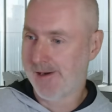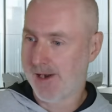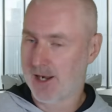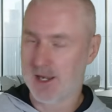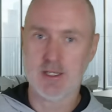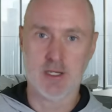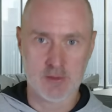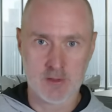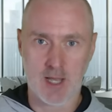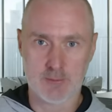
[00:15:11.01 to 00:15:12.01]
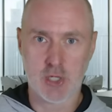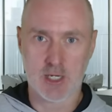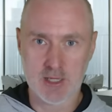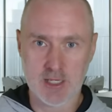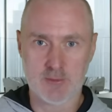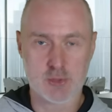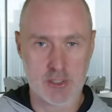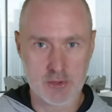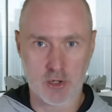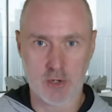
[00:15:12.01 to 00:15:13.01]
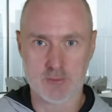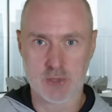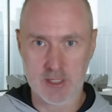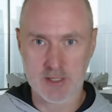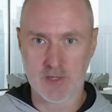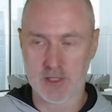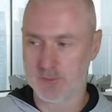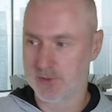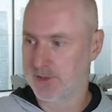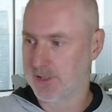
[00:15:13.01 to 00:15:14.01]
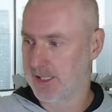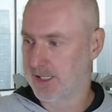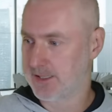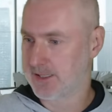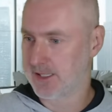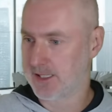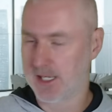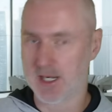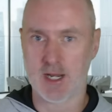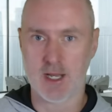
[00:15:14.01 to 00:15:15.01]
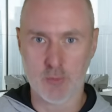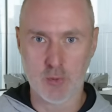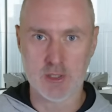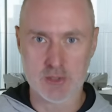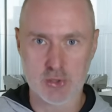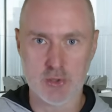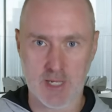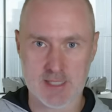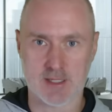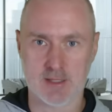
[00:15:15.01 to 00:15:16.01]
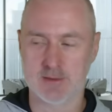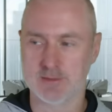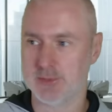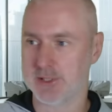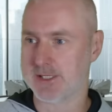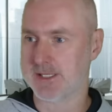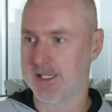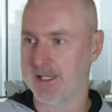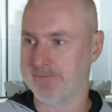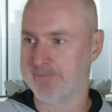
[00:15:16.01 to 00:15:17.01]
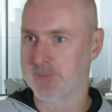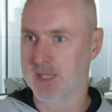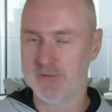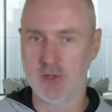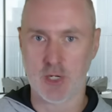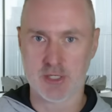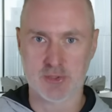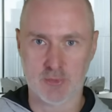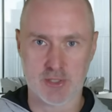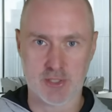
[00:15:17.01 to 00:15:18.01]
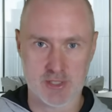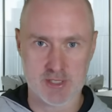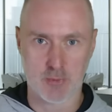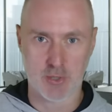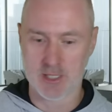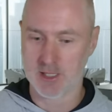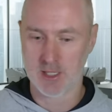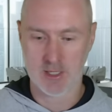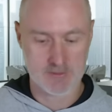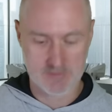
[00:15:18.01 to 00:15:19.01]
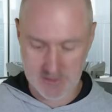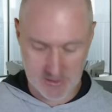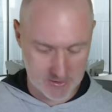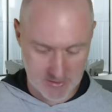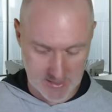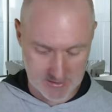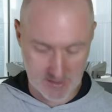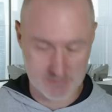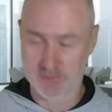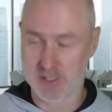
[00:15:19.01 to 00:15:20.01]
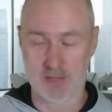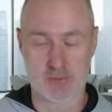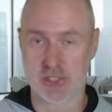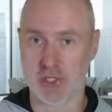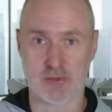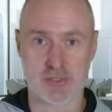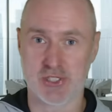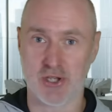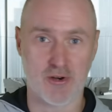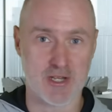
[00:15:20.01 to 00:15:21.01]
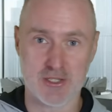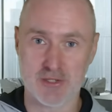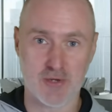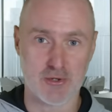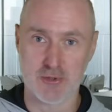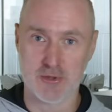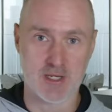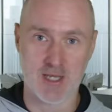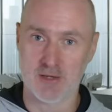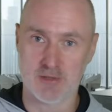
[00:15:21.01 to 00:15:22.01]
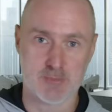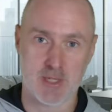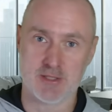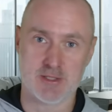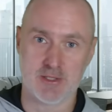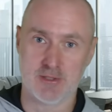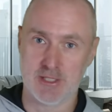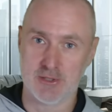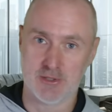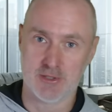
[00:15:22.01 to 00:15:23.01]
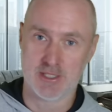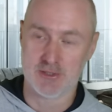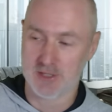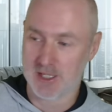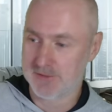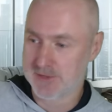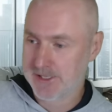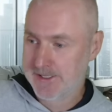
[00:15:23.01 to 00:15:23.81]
I'm trying to live, I'm trying to grow, I'm trying to develop, and I will do better. But if you are still watching at this point, you know, I'm so sorry that you've got nothing else better to do in your lives.